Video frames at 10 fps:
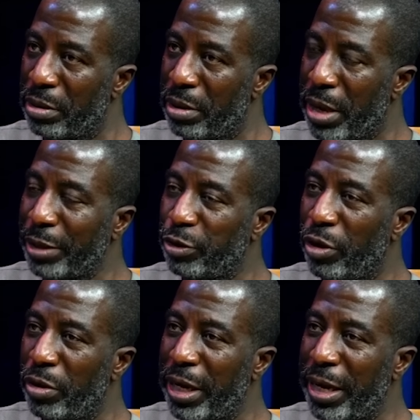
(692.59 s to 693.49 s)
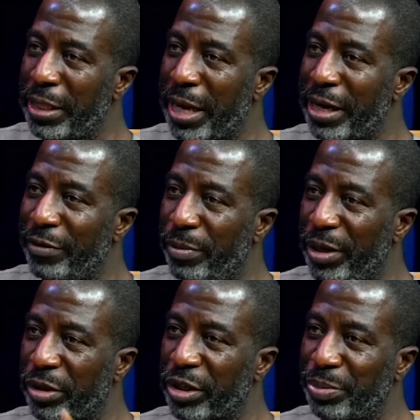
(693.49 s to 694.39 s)
and told her that everybody
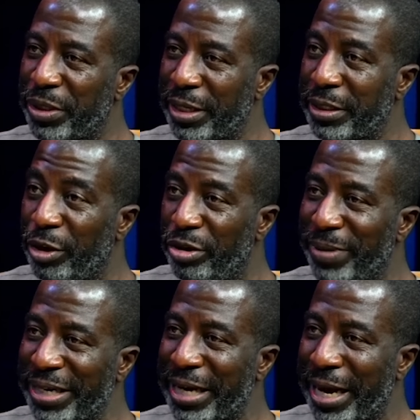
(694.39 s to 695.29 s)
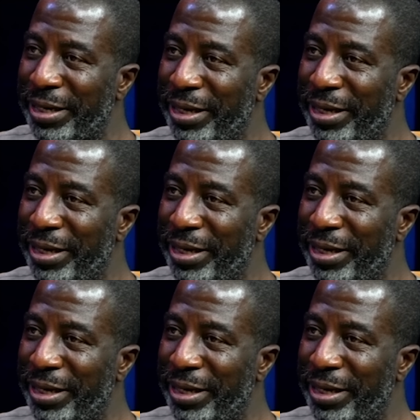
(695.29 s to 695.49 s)
was upstairs, including my dad.